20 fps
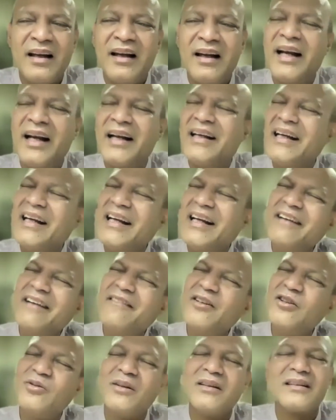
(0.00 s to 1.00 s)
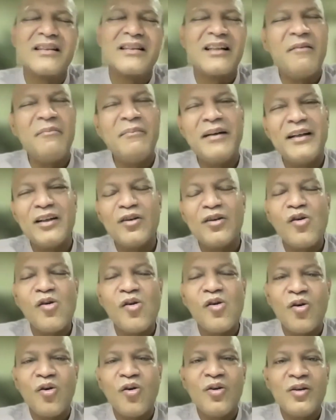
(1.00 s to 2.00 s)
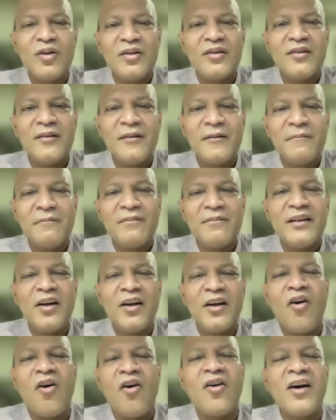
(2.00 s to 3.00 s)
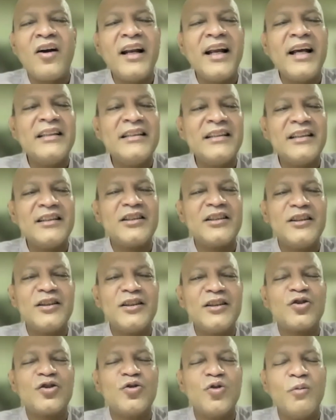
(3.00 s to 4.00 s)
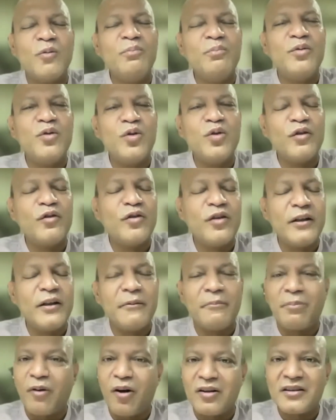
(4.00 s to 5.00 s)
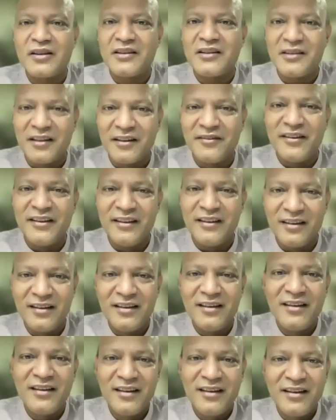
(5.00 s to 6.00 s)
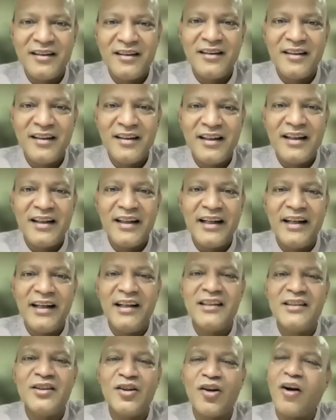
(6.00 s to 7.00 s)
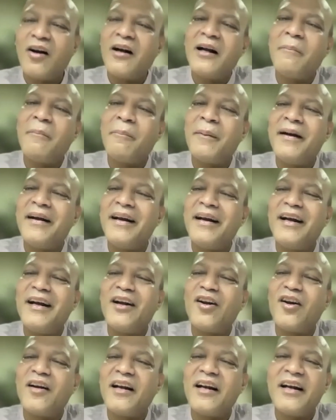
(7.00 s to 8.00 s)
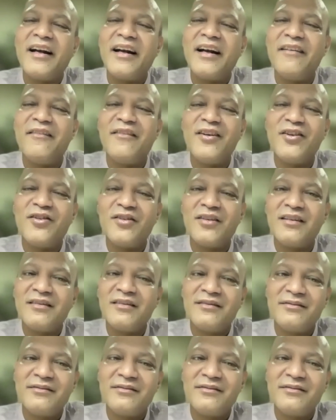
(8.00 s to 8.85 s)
Let individuals come and go. The organization is so beautifully process driven. It is not dependent on an individual.